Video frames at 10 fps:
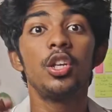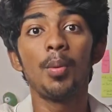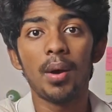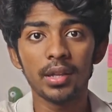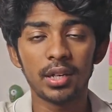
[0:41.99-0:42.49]

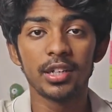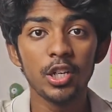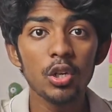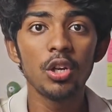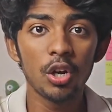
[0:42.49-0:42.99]
Your mother tongue,
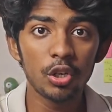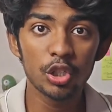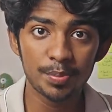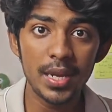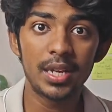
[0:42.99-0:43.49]
did you learn
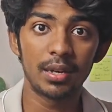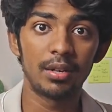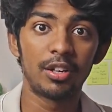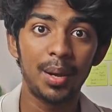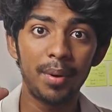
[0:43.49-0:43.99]
to
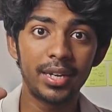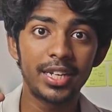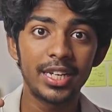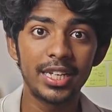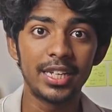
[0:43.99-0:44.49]
speak
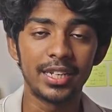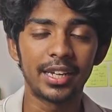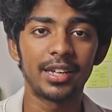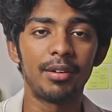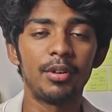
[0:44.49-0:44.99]
grammatically
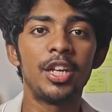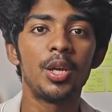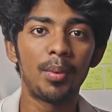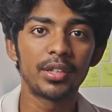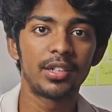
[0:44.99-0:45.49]
like
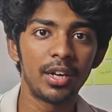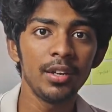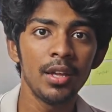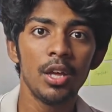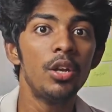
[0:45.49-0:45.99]
in your mother
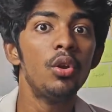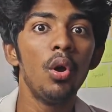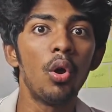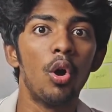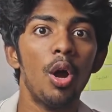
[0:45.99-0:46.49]
tongue?
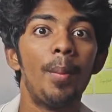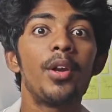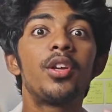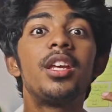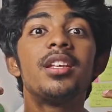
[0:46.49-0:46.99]
No,
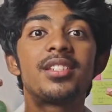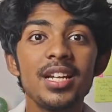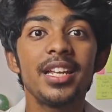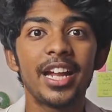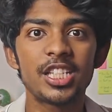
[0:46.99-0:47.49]
but you
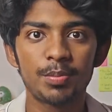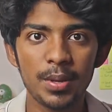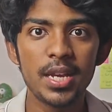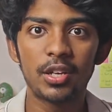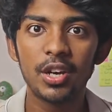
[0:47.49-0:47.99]
still can
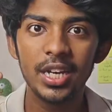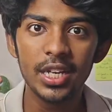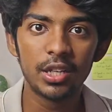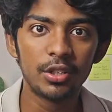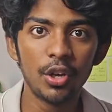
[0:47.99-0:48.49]
speak
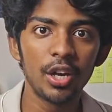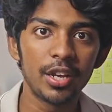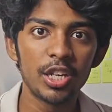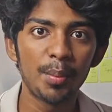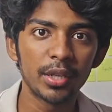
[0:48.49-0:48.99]
really good
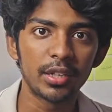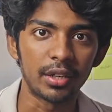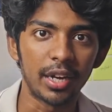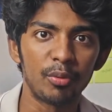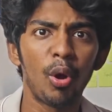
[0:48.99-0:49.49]
in your mother
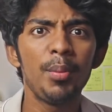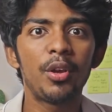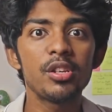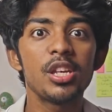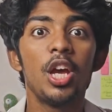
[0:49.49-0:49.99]
tongue, right? Why?
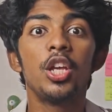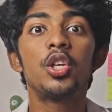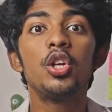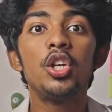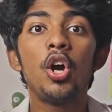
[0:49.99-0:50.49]
Because
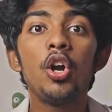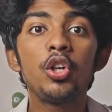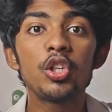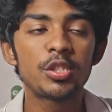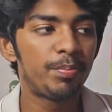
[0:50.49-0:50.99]
you
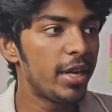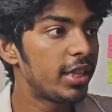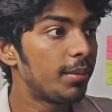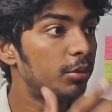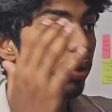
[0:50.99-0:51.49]
learn to
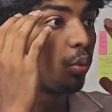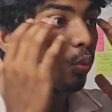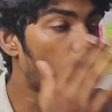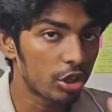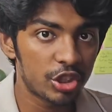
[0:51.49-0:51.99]
speak them through
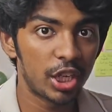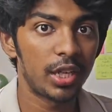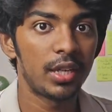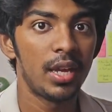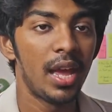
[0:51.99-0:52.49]

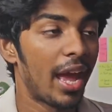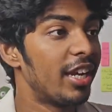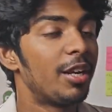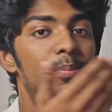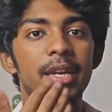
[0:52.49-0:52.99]
watching
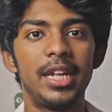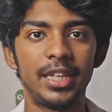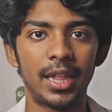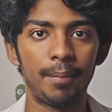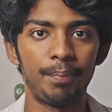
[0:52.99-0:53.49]
and
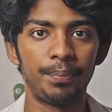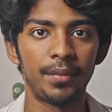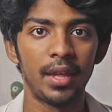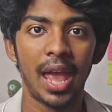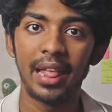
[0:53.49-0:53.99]
repeating them.
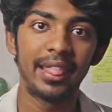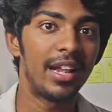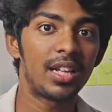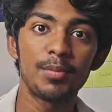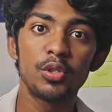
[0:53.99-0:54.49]
And
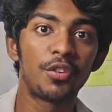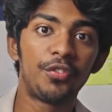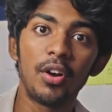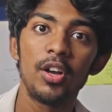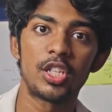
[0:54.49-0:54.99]
that comes to the
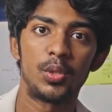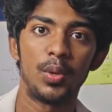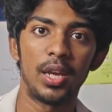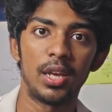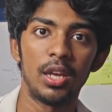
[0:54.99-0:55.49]

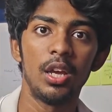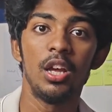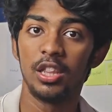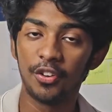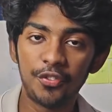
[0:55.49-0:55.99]
first way.
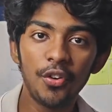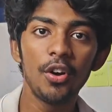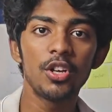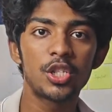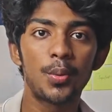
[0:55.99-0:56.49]
The
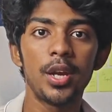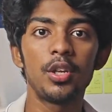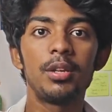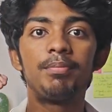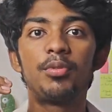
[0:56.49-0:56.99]
first way
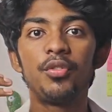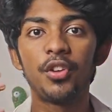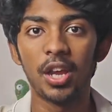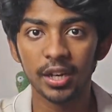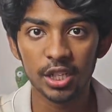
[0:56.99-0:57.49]
to
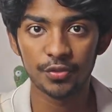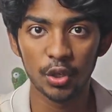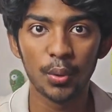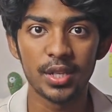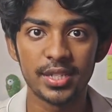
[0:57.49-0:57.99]
improve your English
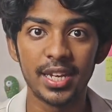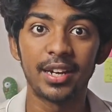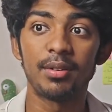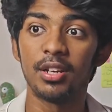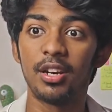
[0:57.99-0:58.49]
fluency
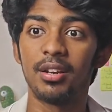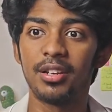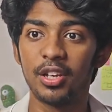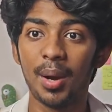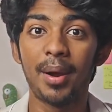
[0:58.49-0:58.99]

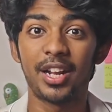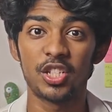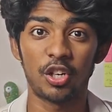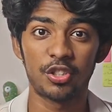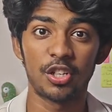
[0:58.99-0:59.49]
and
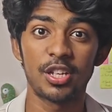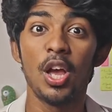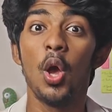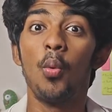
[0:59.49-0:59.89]
grammatical structures